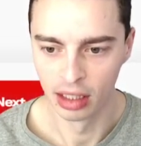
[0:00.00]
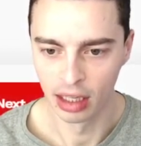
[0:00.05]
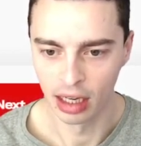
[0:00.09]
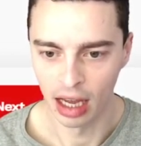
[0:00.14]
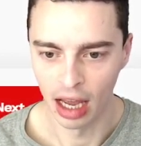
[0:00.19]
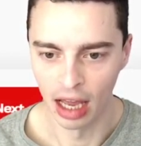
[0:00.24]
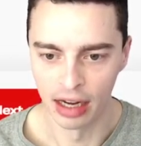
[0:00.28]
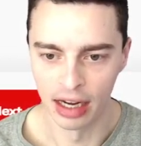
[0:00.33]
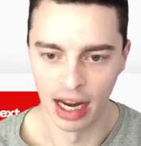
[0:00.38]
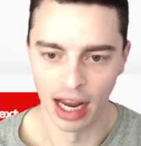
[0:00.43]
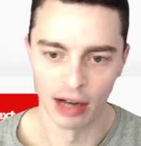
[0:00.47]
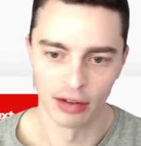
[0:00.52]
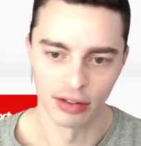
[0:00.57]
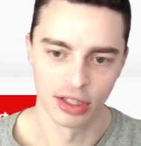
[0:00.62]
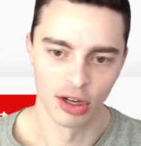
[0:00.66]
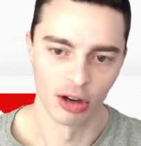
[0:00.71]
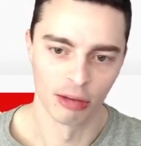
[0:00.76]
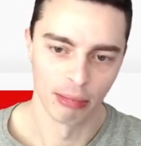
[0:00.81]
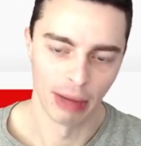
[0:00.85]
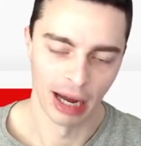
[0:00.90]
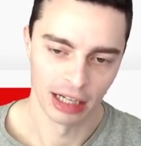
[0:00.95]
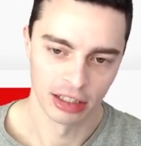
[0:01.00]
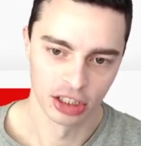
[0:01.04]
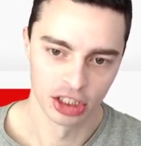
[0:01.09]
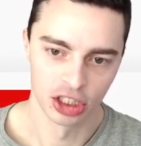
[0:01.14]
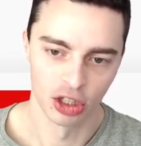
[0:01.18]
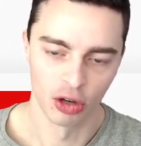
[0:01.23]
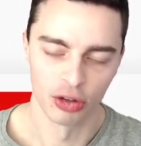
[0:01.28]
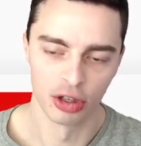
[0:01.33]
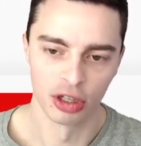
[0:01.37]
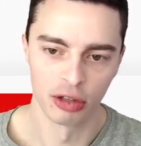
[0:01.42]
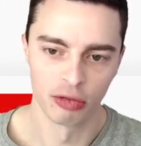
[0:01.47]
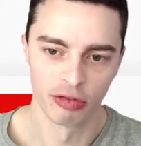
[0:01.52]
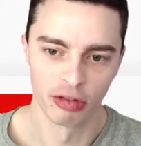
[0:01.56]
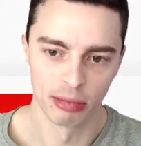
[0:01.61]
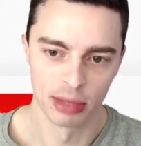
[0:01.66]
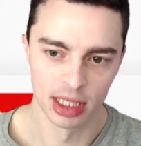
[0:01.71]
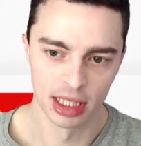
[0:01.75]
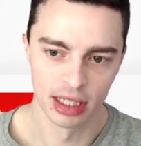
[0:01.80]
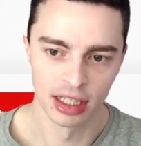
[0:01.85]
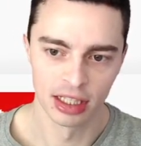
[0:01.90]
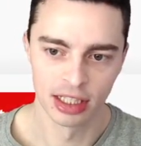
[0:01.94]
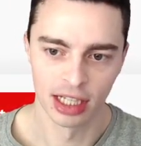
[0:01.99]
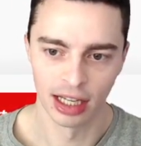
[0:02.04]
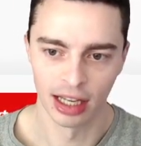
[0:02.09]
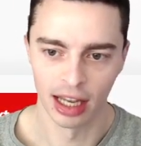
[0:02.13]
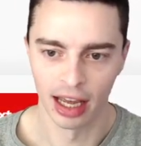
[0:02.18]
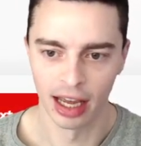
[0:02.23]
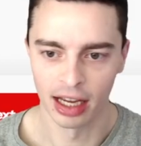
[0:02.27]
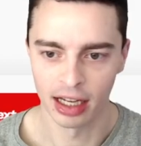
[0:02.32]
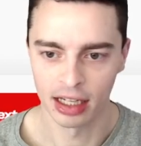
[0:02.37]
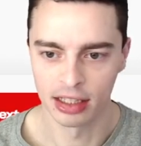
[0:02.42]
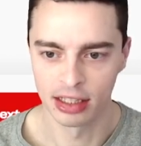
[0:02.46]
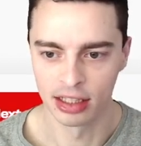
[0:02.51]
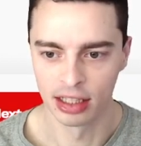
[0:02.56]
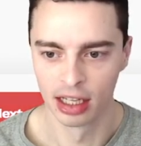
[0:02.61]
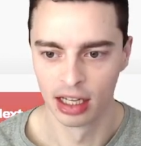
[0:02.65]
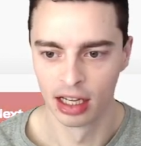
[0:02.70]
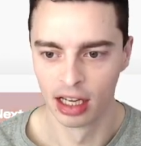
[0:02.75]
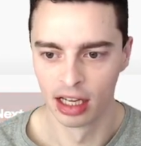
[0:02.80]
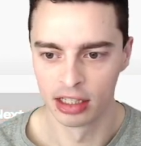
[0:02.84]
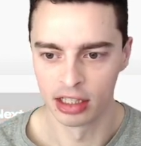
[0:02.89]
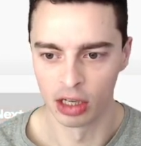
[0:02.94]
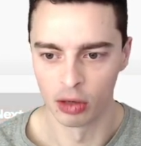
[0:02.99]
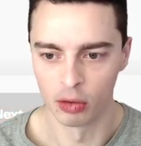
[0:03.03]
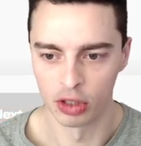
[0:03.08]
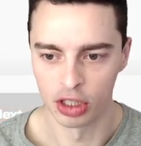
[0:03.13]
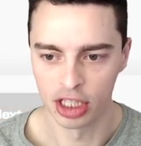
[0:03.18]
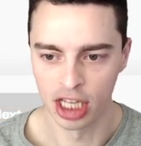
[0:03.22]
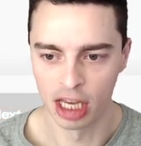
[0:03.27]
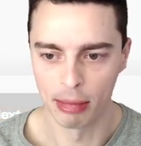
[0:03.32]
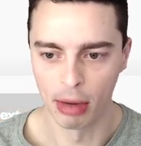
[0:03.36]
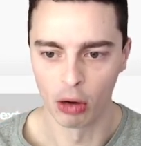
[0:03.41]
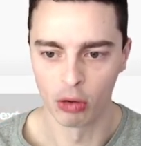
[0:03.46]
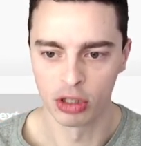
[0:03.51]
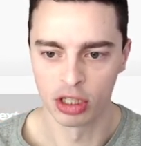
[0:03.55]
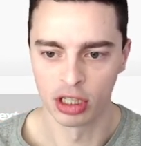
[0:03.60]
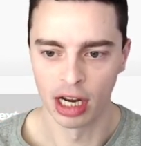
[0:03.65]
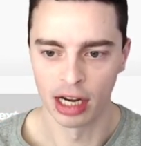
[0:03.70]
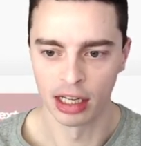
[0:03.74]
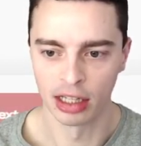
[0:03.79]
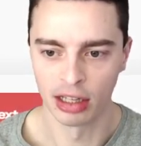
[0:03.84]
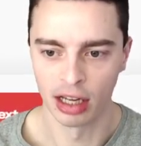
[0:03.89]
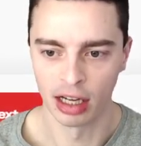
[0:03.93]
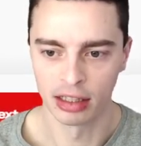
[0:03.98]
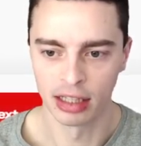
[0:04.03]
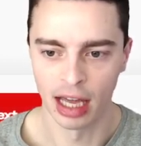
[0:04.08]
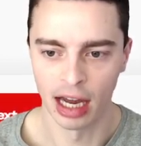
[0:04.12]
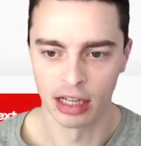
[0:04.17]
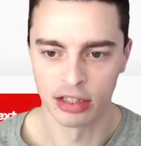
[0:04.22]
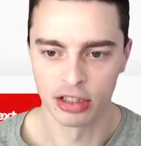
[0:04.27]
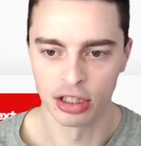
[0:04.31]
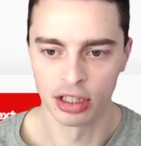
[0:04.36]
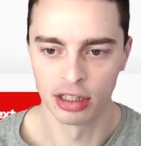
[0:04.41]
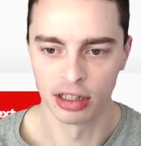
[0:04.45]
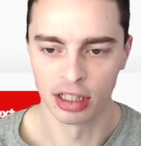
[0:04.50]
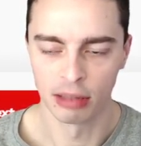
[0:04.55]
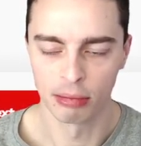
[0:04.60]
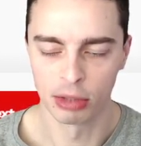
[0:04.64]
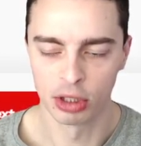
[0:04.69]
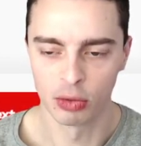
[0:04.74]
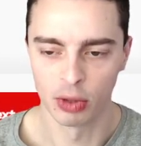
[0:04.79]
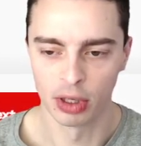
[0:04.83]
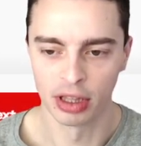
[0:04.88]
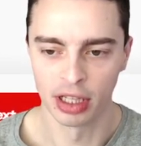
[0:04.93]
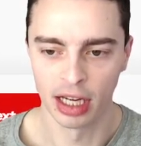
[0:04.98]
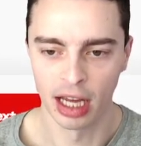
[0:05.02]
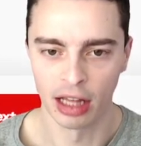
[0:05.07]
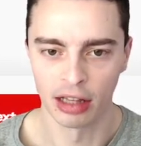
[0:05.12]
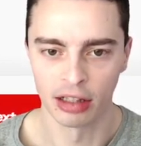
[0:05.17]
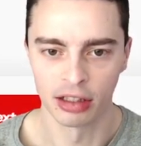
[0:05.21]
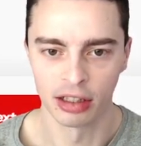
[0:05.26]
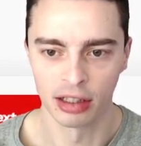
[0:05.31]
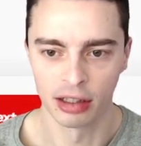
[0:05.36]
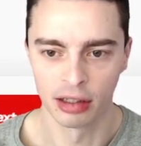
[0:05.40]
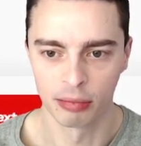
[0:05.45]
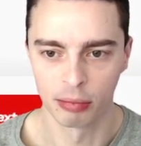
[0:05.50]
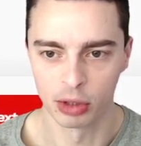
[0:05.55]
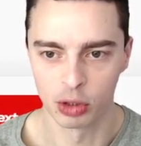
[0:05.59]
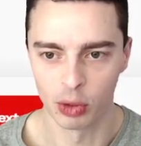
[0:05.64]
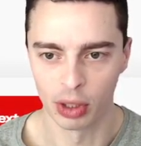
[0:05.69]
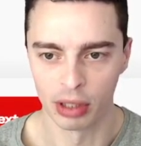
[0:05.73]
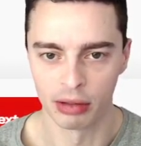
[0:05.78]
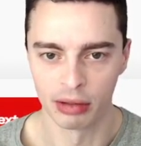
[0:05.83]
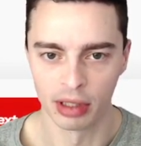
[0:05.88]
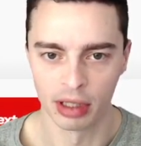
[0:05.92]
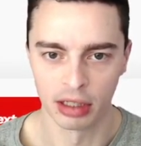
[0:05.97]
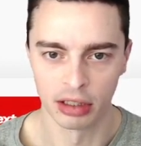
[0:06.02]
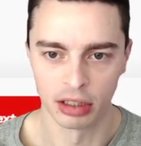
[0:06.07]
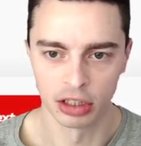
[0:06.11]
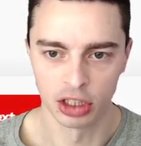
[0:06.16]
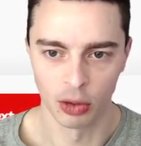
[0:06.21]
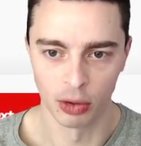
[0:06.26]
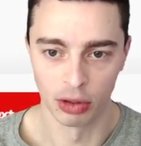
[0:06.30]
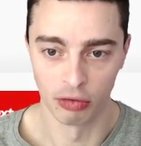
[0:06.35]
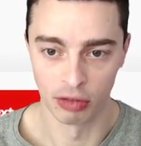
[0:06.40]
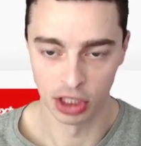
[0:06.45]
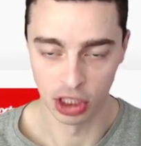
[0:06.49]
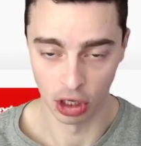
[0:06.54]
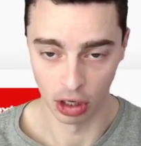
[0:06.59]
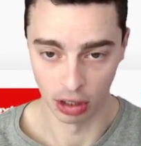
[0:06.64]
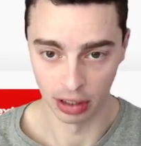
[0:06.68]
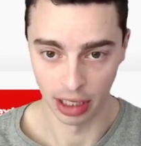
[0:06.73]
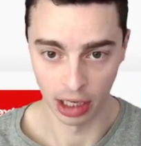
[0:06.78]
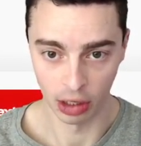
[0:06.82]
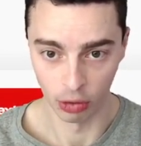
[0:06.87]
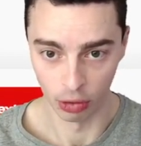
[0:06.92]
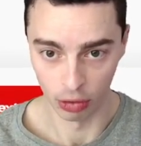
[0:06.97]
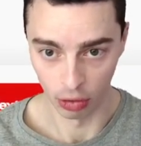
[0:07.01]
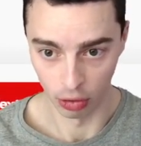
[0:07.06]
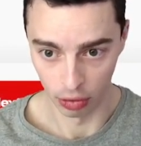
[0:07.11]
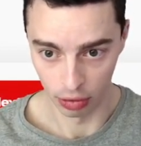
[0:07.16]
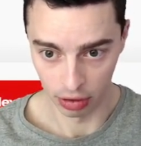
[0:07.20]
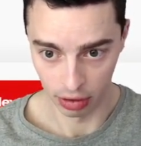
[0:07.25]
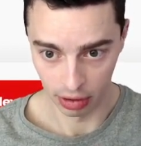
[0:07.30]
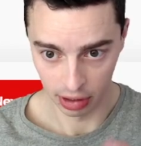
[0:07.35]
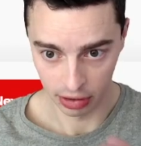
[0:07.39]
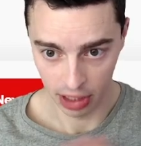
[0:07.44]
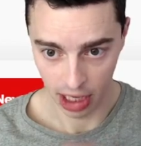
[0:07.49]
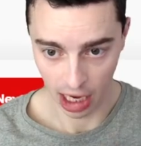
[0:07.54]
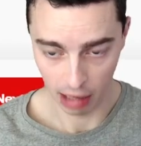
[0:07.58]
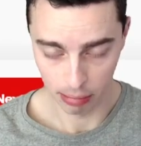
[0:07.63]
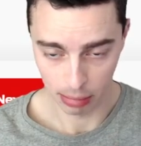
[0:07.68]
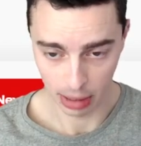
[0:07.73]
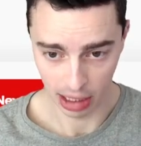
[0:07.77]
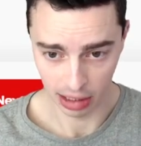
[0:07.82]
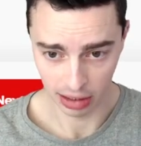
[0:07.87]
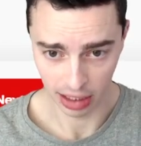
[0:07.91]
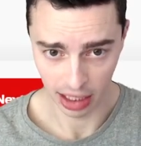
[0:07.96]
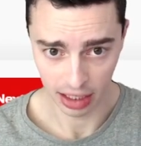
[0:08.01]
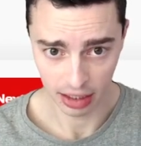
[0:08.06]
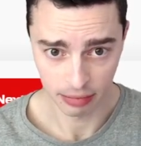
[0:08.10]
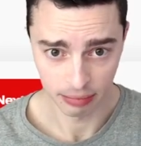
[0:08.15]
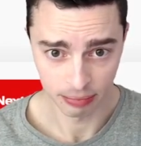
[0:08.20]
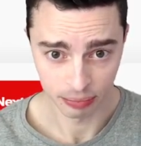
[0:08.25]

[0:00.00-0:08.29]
And now it's going back to showing you from Sydney to LAX. So we'll just keep alternating like that as you click between the calendar, and showing the return leg or the outbound leg.